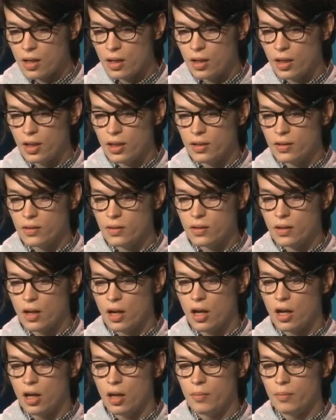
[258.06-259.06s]
is
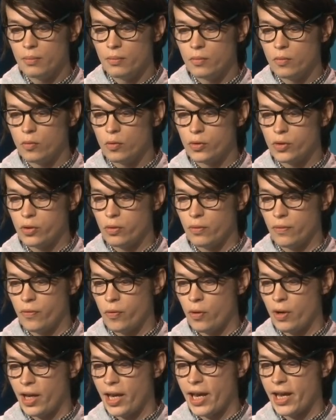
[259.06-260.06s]
um, we'll do a
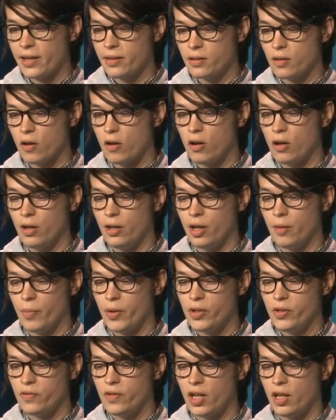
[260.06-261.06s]
forecast on a
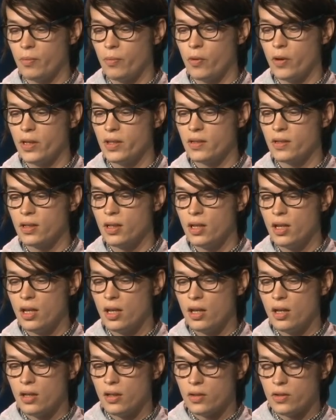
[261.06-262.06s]
bunch of data points.
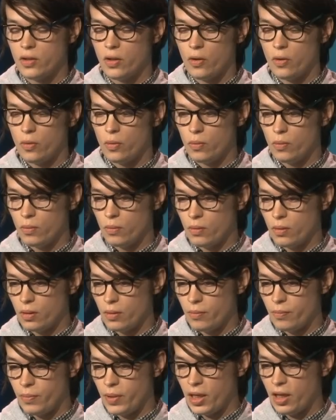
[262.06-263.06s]
So
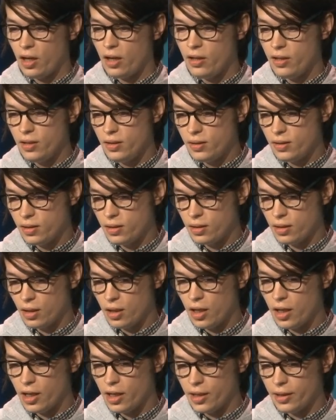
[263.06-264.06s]
because
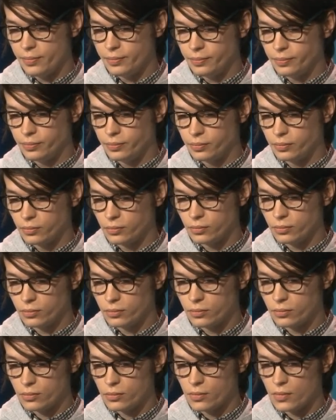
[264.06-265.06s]
uh,
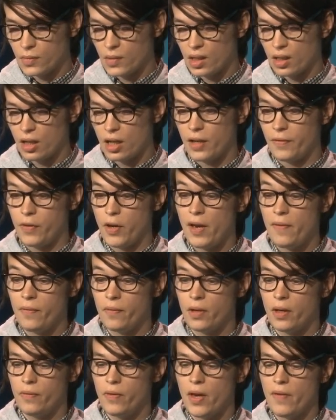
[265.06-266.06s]
if, you have,
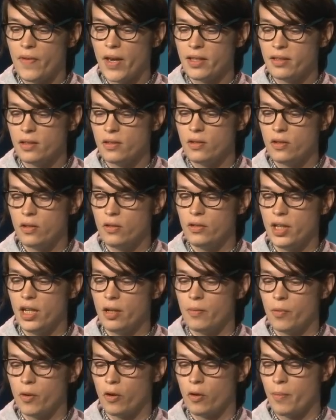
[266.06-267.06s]
if you have access to your
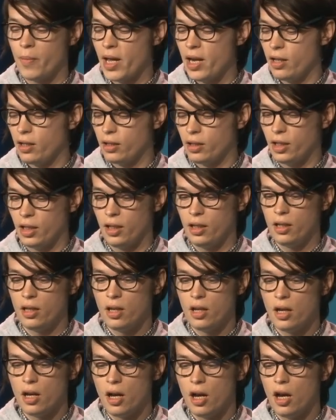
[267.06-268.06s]
data programmatically,
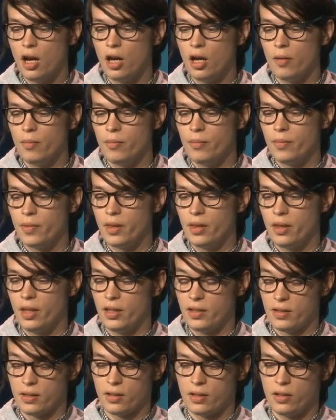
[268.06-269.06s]
um,
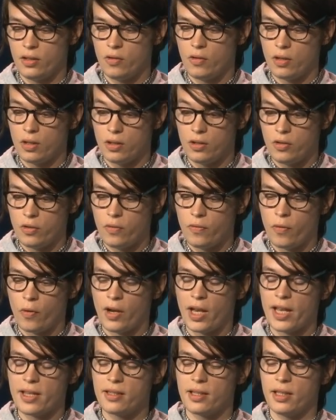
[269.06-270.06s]
it's, you can do
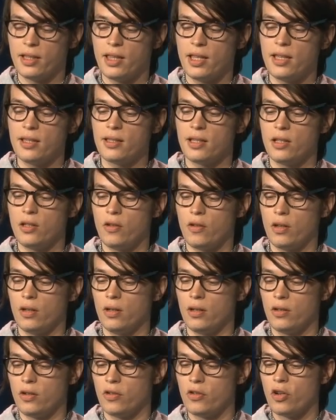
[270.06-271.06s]
forecasts like these and you
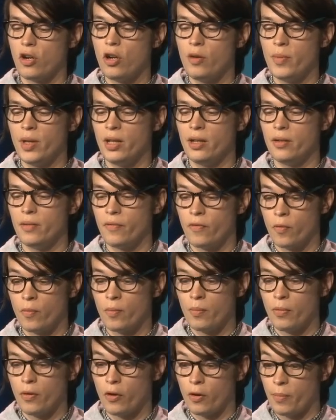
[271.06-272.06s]
can determine
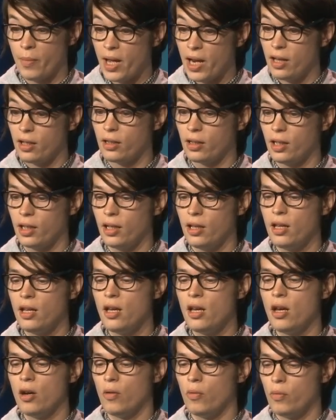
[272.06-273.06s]
programmatically
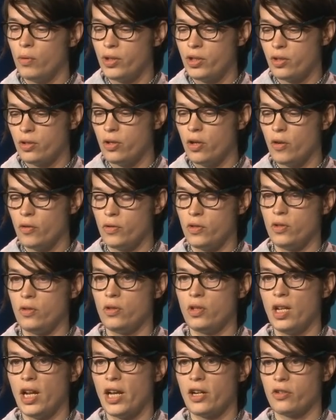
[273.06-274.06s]
which nodes you
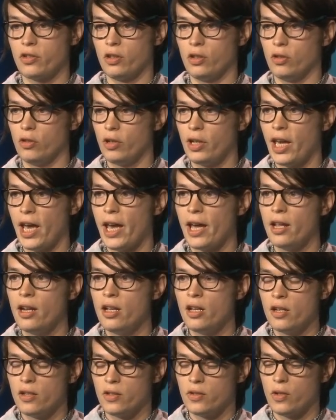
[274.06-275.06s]
should actually look at.
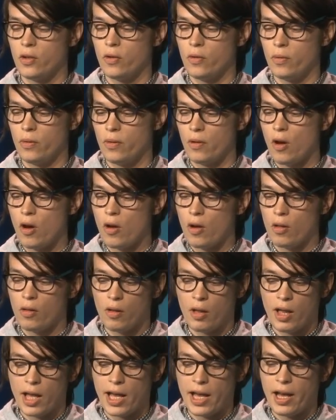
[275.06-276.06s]
So
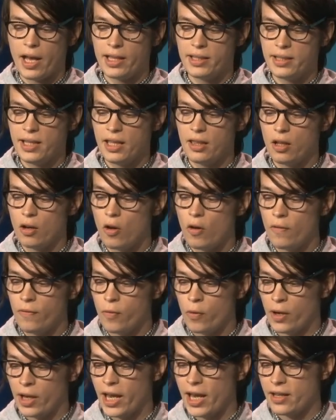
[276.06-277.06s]
I said that all
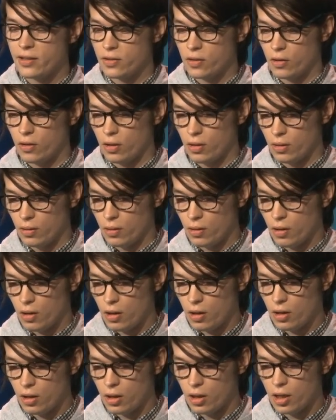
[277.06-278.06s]
forecasts are,
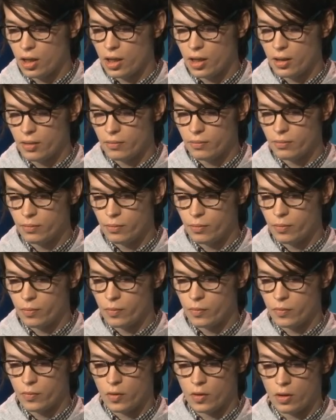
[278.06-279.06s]
are, uh,
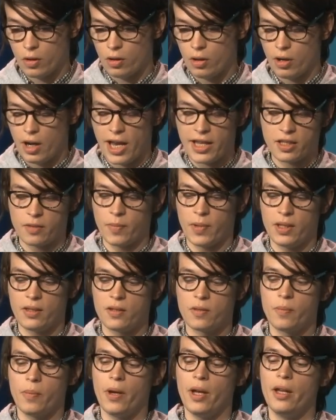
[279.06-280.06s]
are
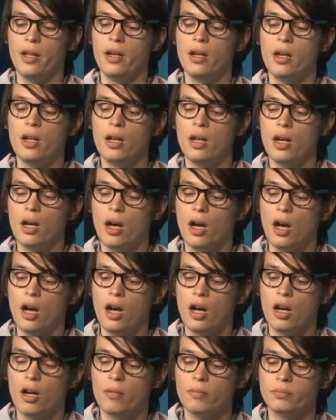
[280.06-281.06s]
estimates, but
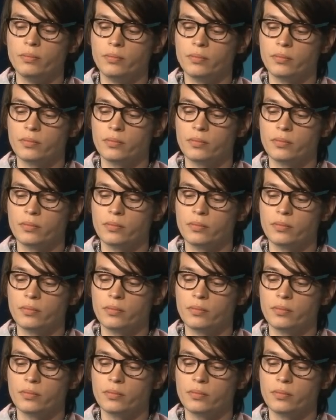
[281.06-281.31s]
um,